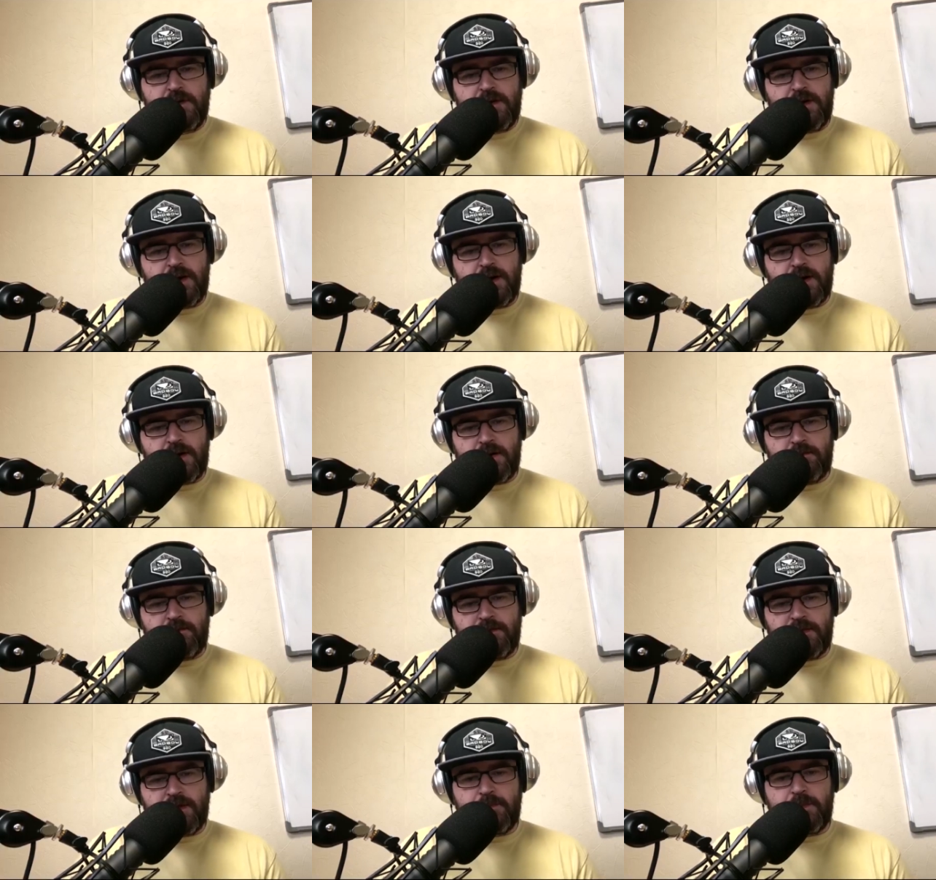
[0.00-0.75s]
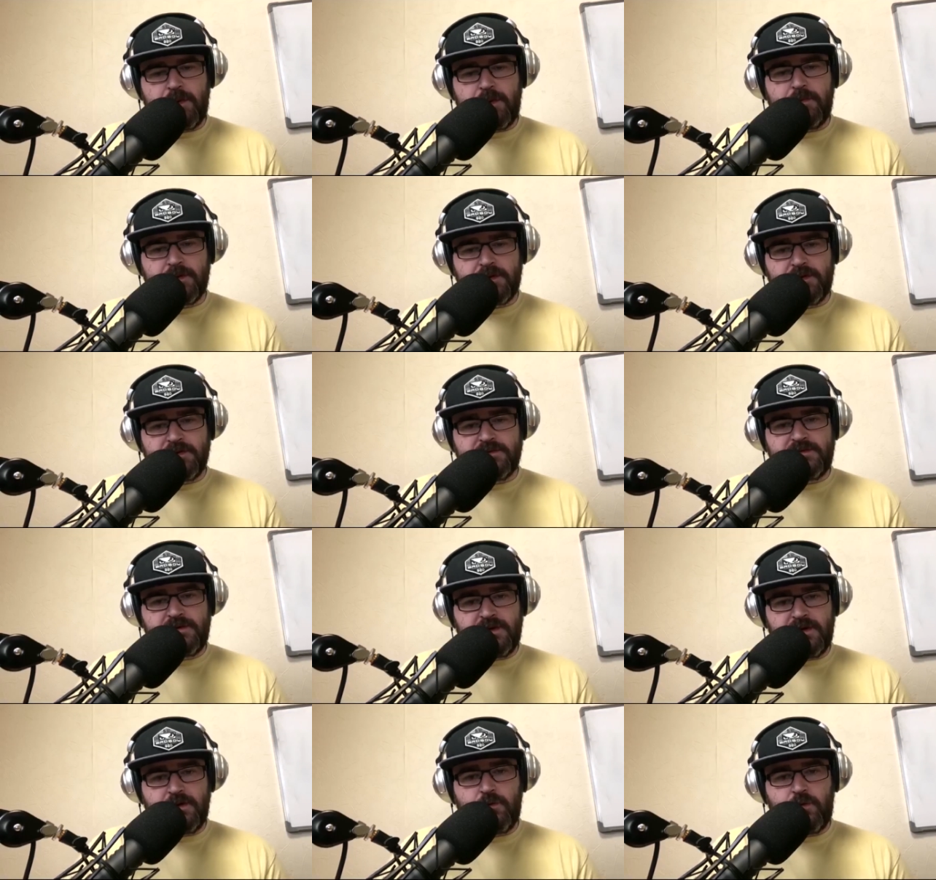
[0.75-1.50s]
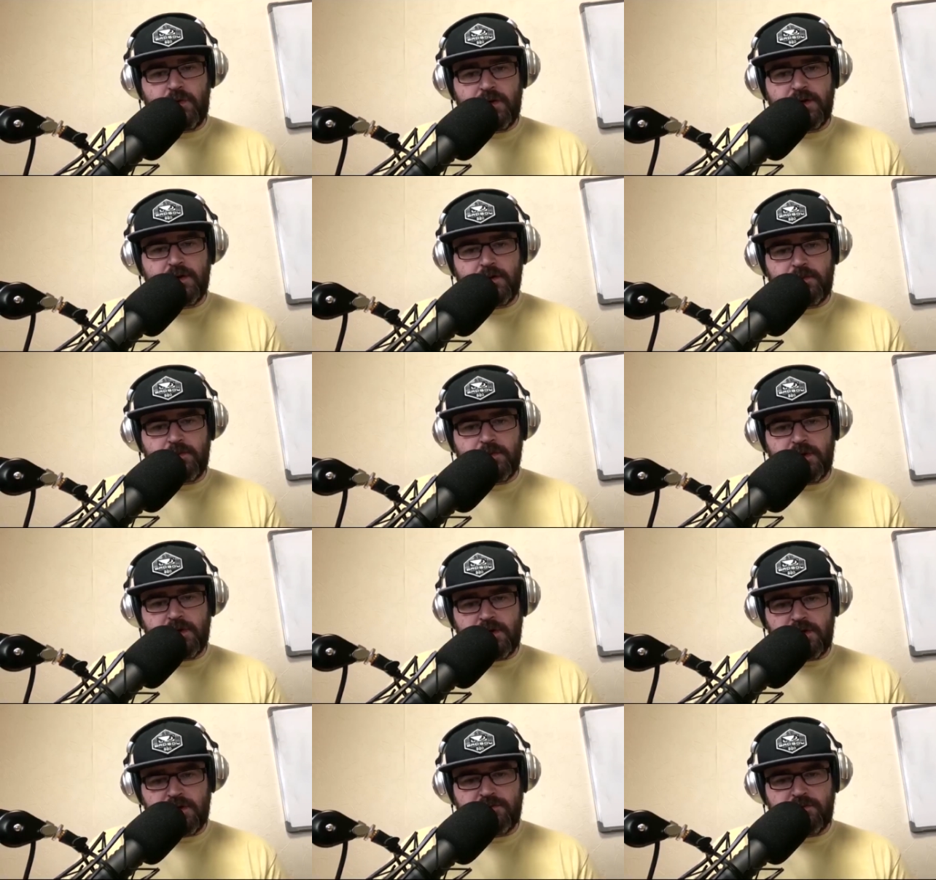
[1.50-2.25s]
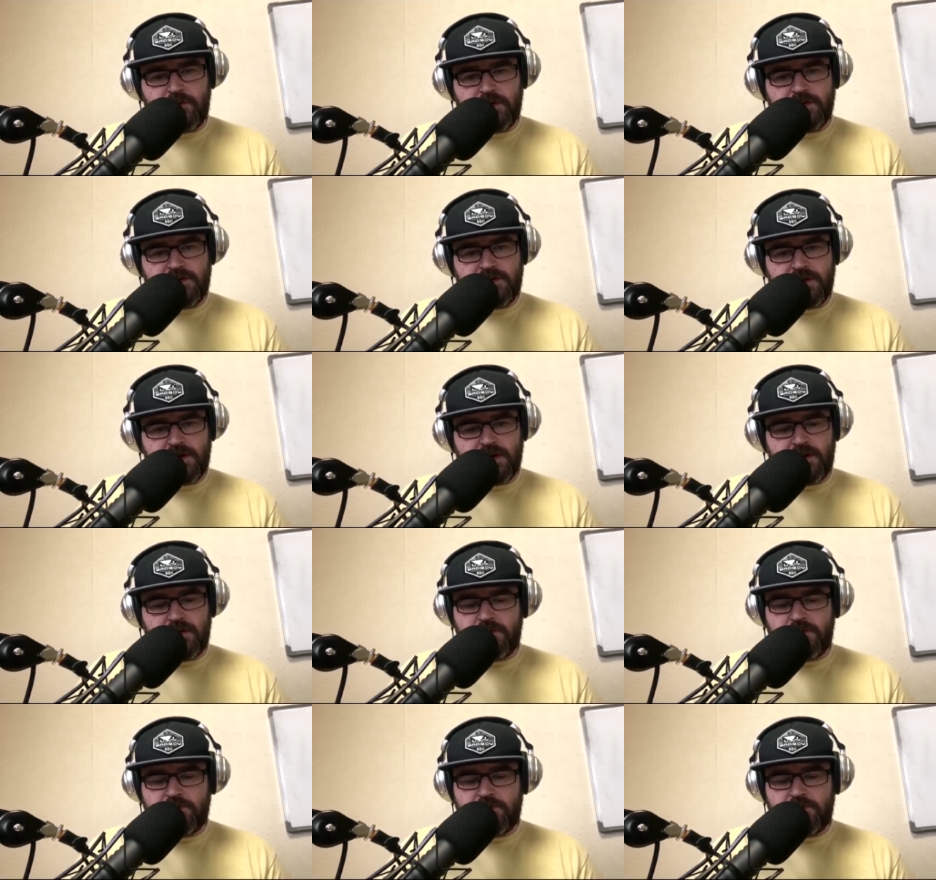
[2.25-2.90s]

that people can see why they're putting these fights together.